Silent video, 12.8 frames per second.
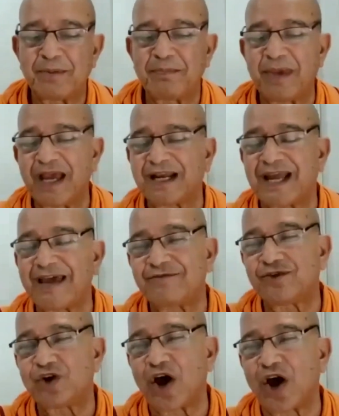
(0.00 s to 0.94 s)
make
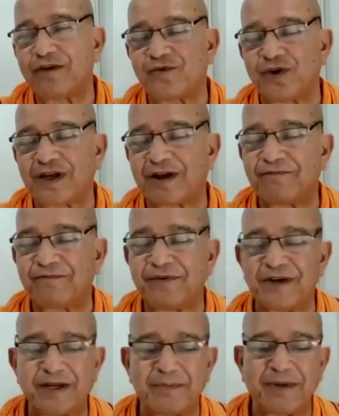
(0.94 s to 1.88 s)
life joyful,
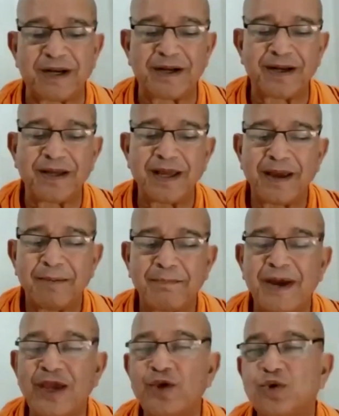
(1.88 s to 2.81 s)
comfortable
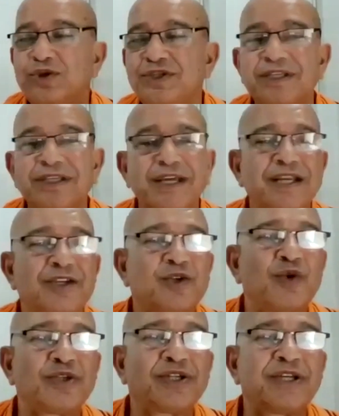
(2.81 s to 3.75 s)
by using the
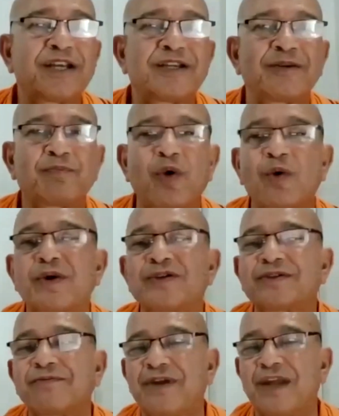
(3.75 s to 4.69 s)
resources and
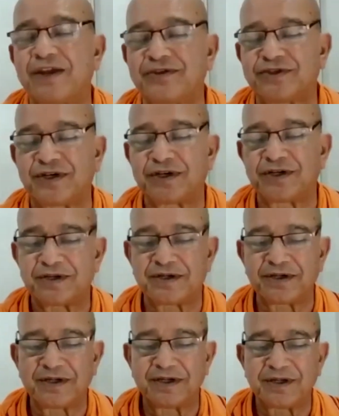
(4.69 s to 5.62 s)
powers of nature
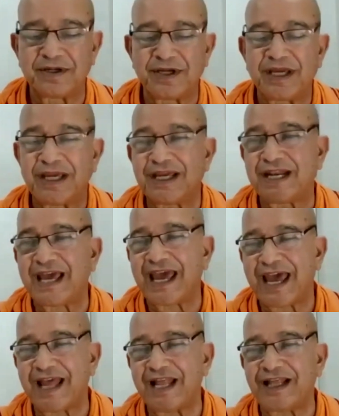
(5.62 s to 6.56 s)
in a
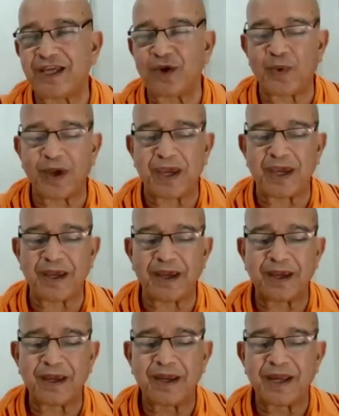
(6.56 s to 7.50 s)
healthy way
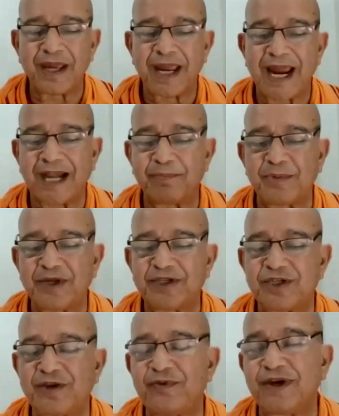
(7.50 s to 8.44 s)
and
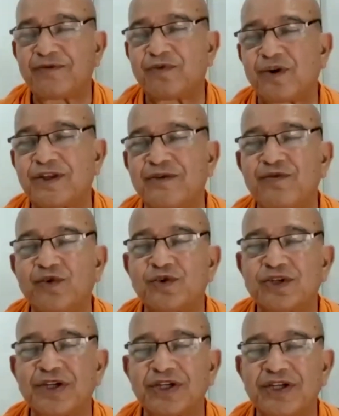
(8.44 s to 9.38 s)
preserve it for the
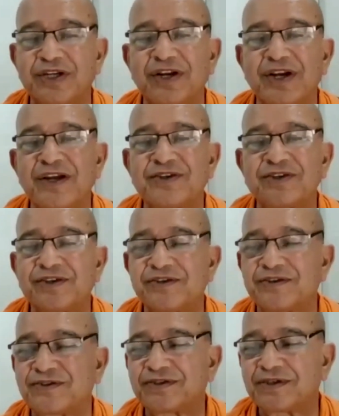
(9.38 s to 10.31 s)
future
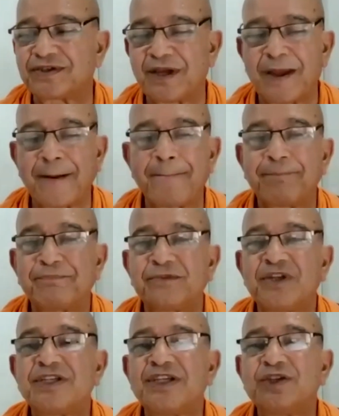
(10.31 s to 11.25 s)
generations.
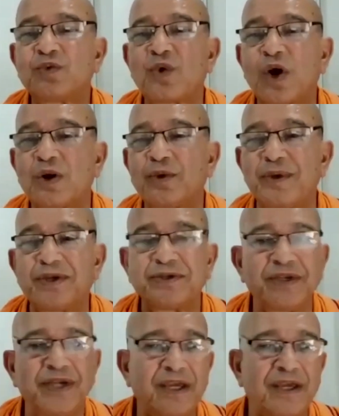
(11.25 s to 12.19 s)
This is what we
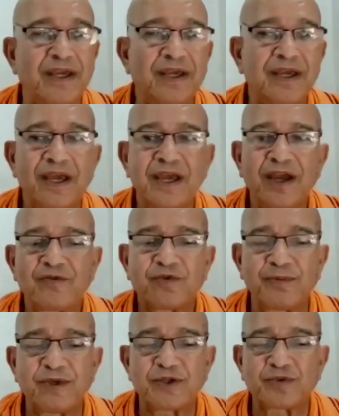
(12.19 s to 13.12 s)
see
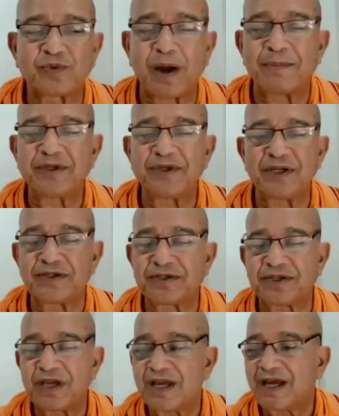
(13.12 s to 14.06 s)
from the
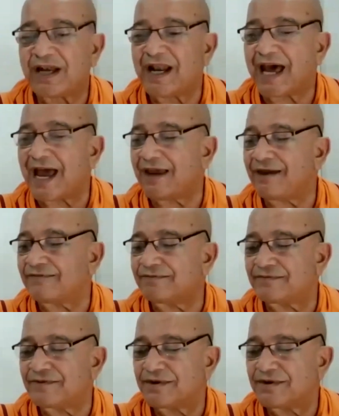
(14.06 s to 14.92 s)
Swamiji's life.